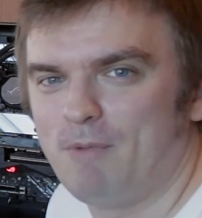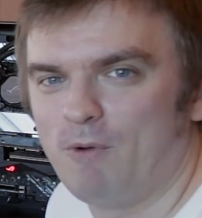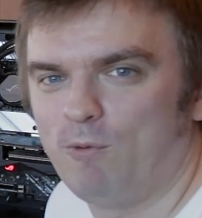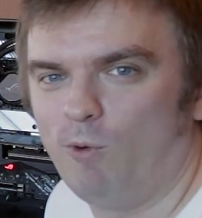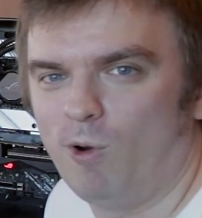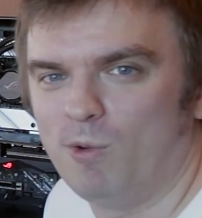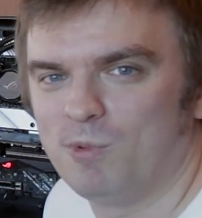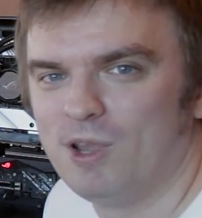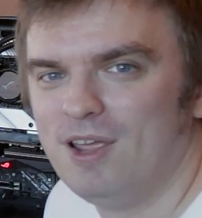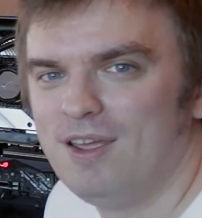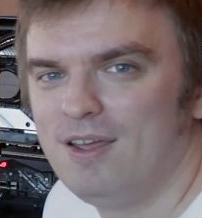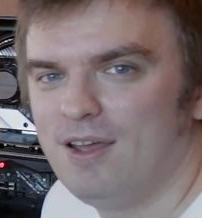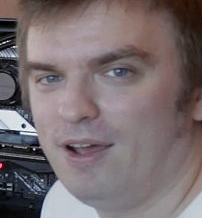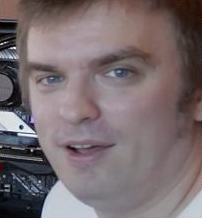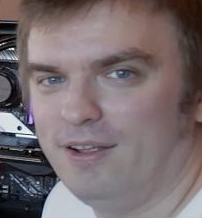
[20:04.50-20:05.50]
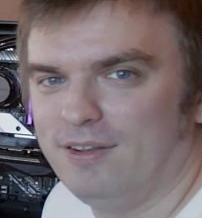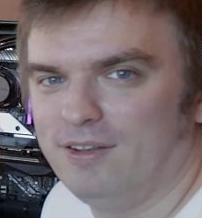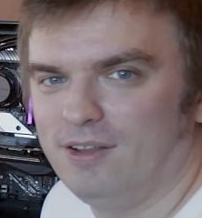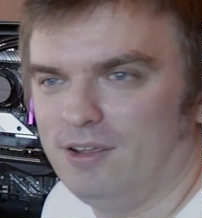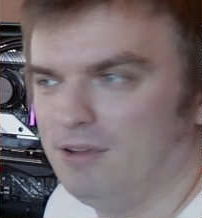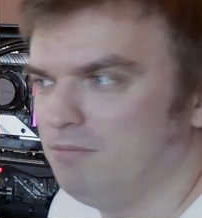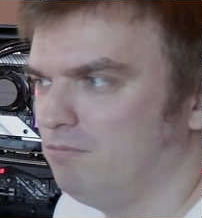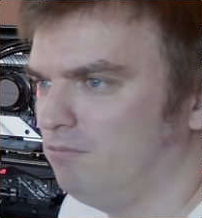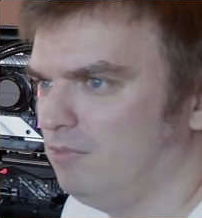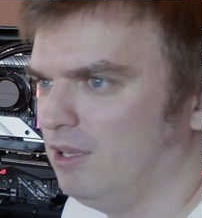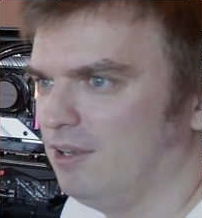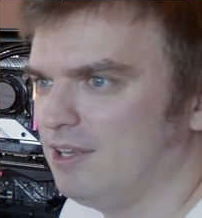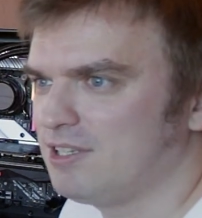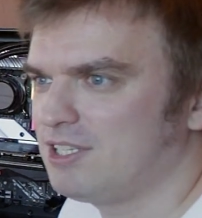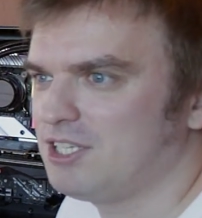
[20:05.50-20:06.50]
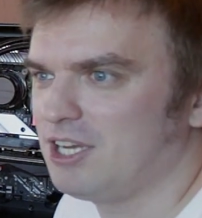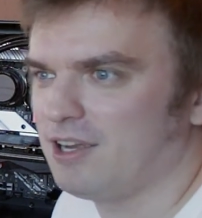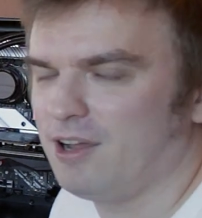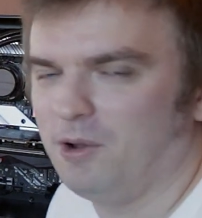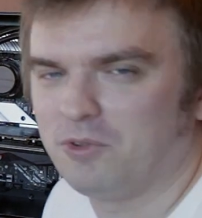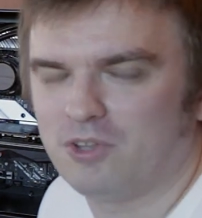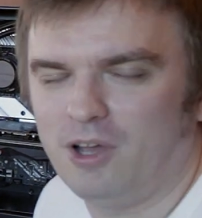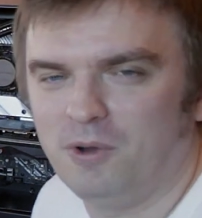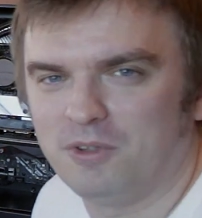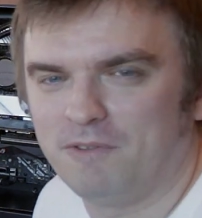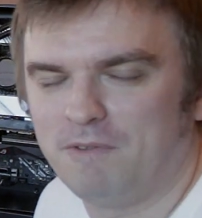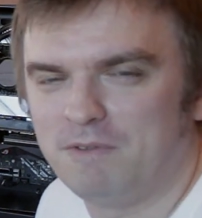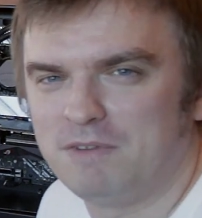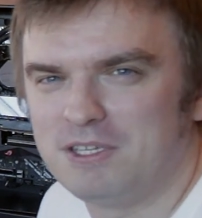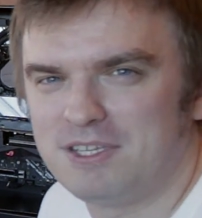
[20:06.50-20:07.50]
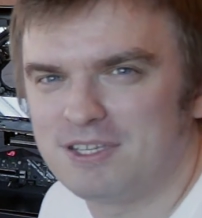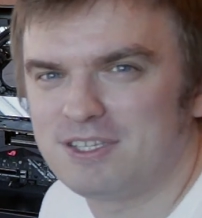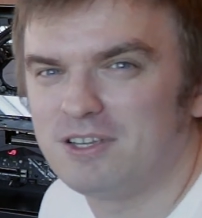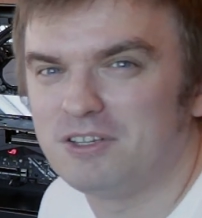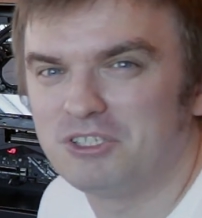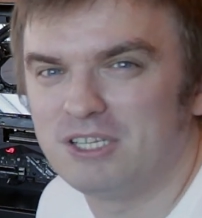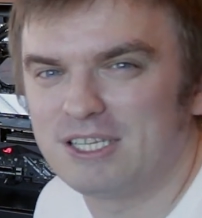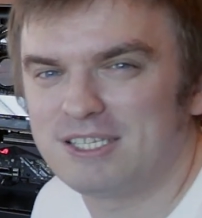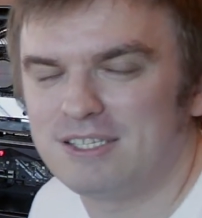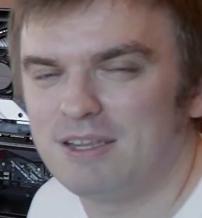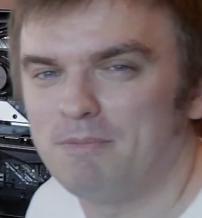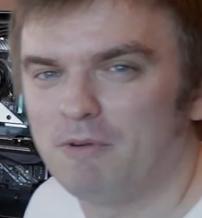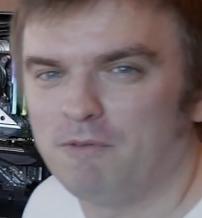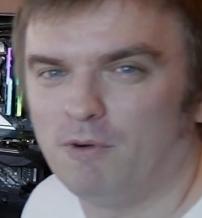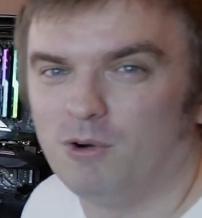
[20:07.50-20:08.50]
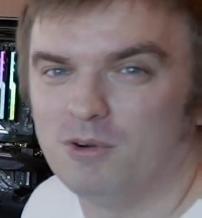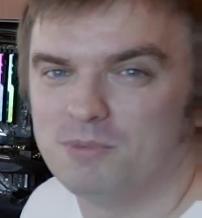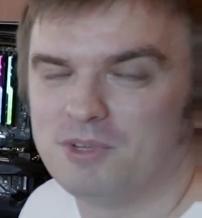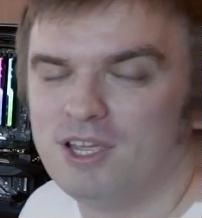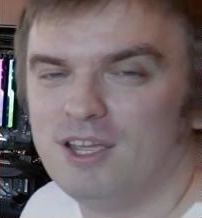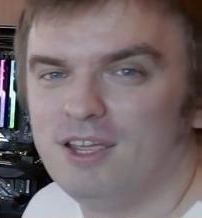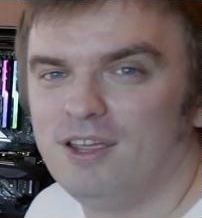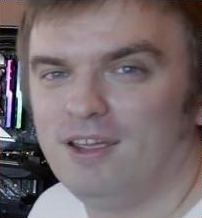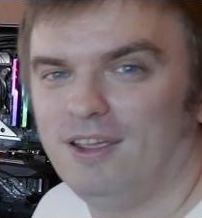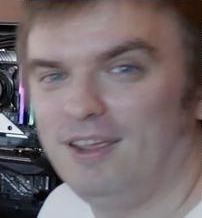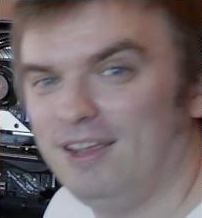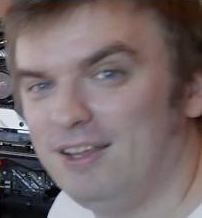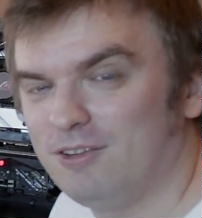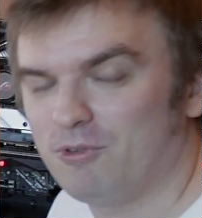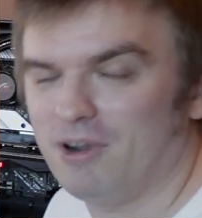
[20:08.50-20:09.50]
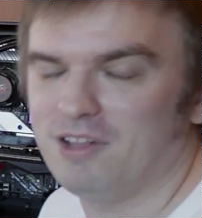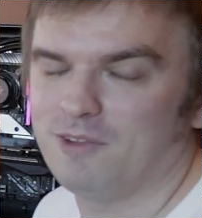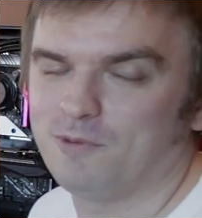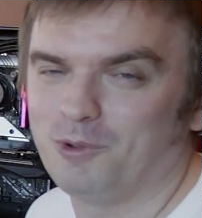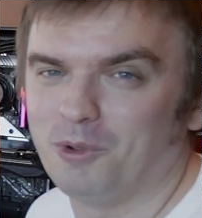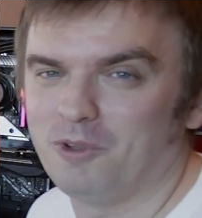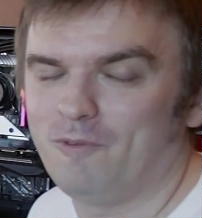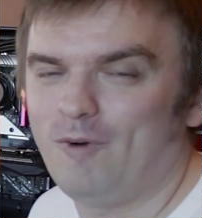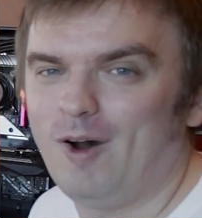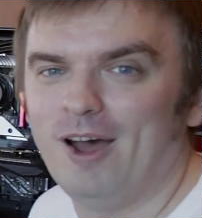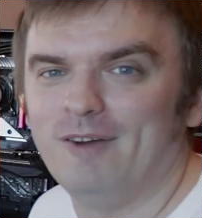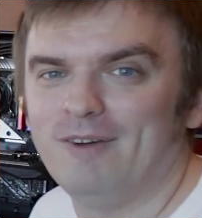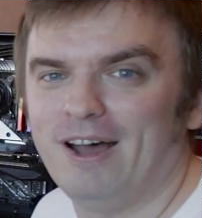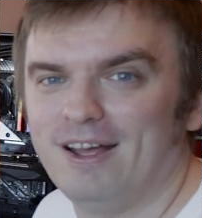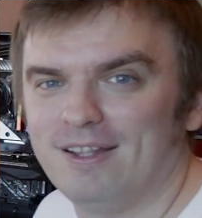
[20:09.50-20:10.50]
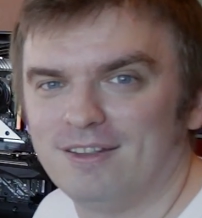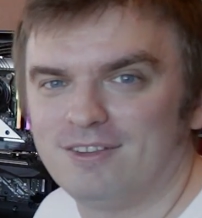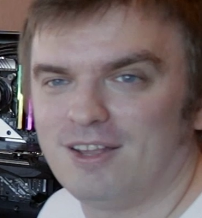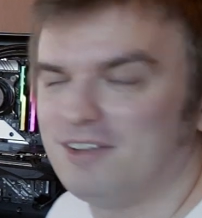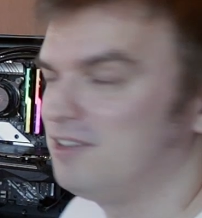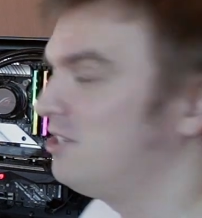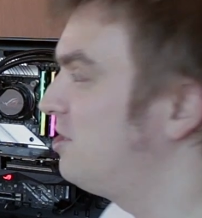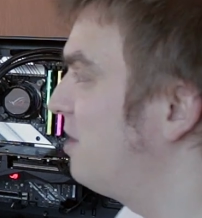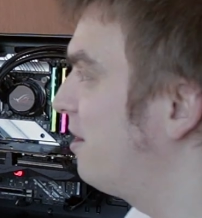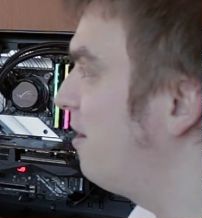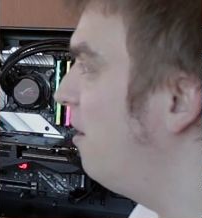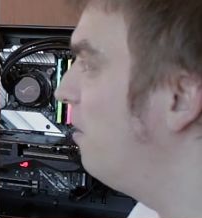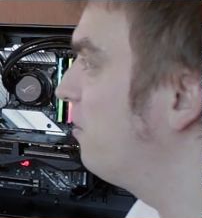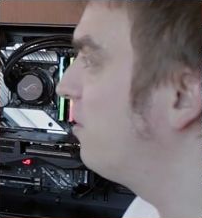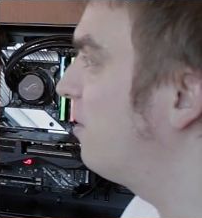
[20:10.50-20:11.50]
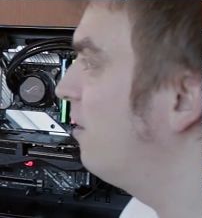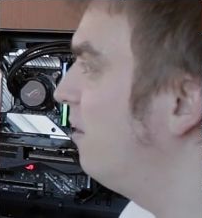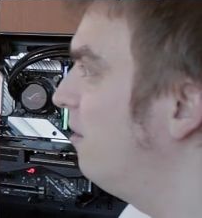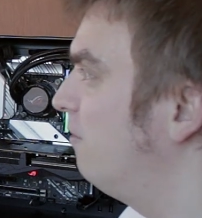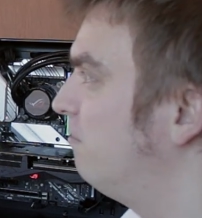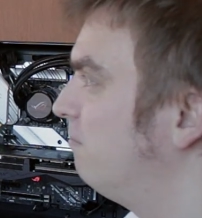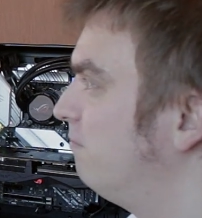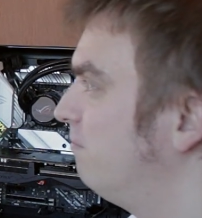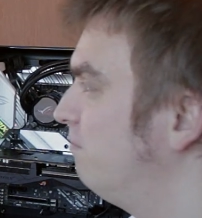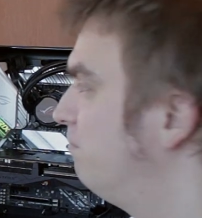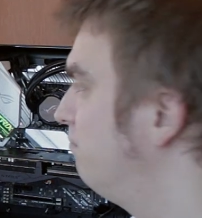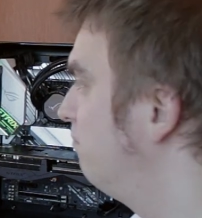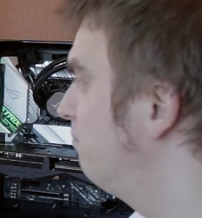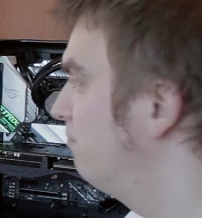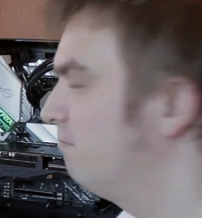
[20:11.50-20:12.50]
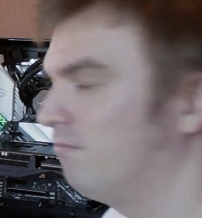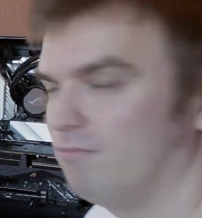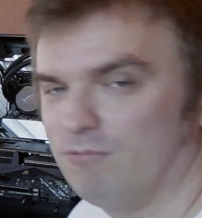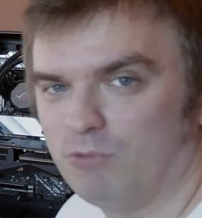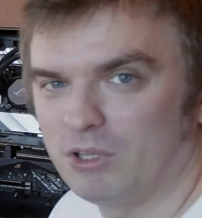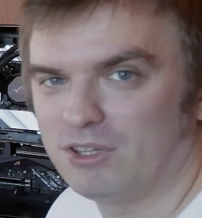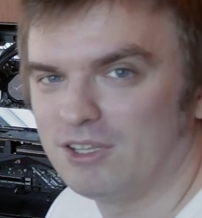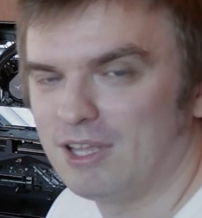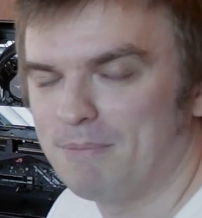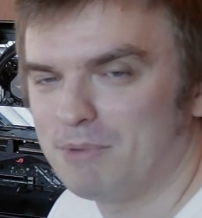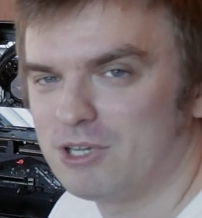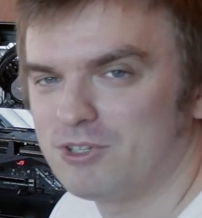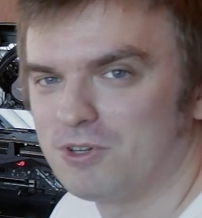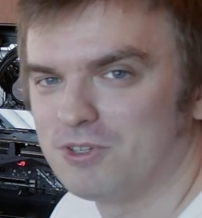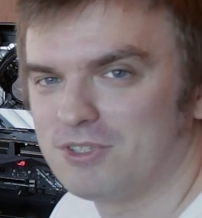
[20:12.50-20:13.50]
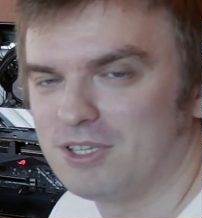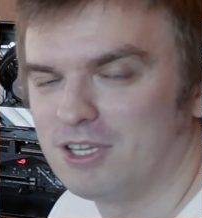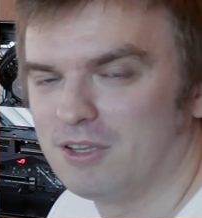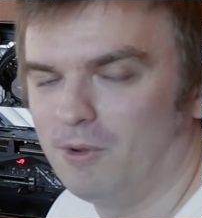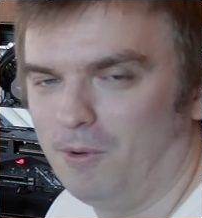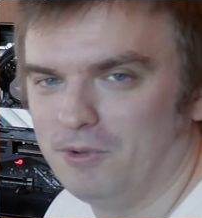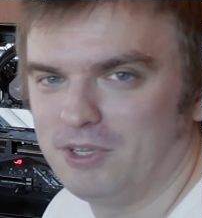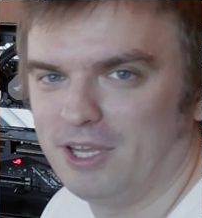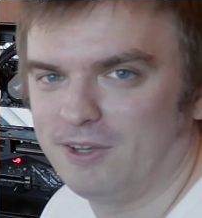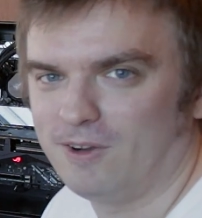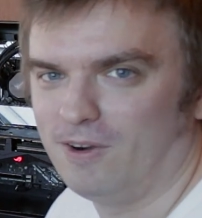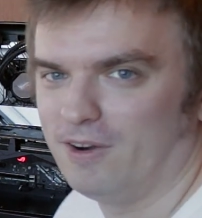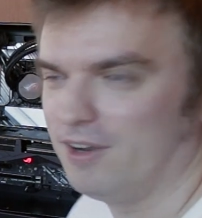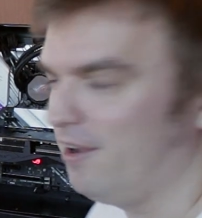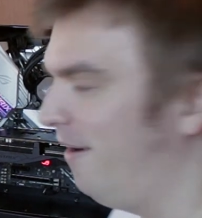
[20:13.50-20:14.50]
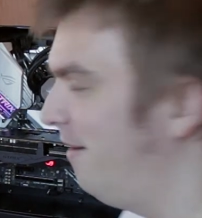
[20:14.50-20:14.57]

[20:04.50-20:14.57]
performed, and yeah, let's check out how the 5600XT performed in Grand Theft Auto 5, and then check out what the temperatures did on that card